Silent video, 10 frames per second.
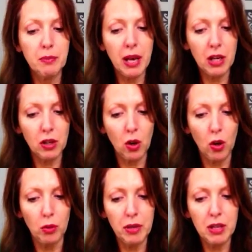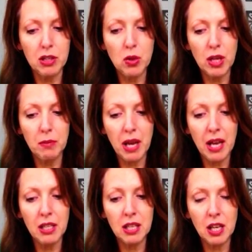a better goal because you can
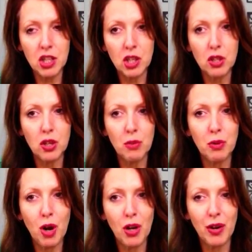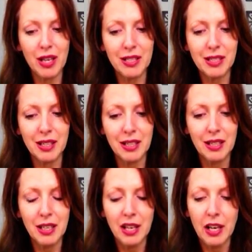pay attention to your progress.
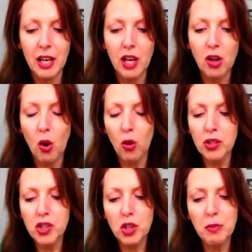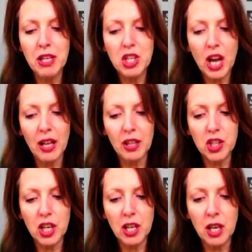Goals should be
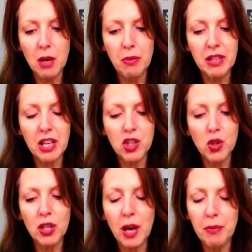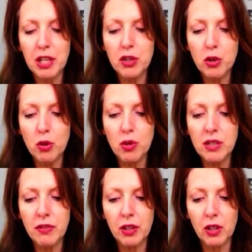challenging, but they should not be too
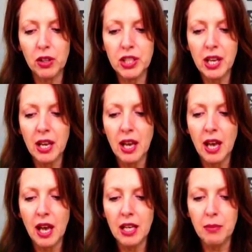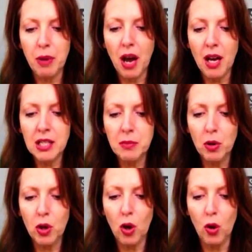difficult. An
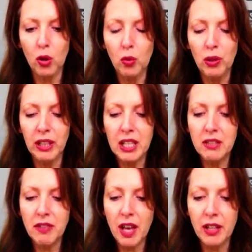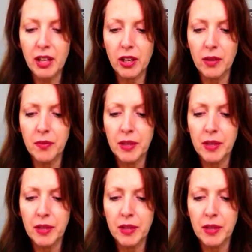impossible goal will lead to failure.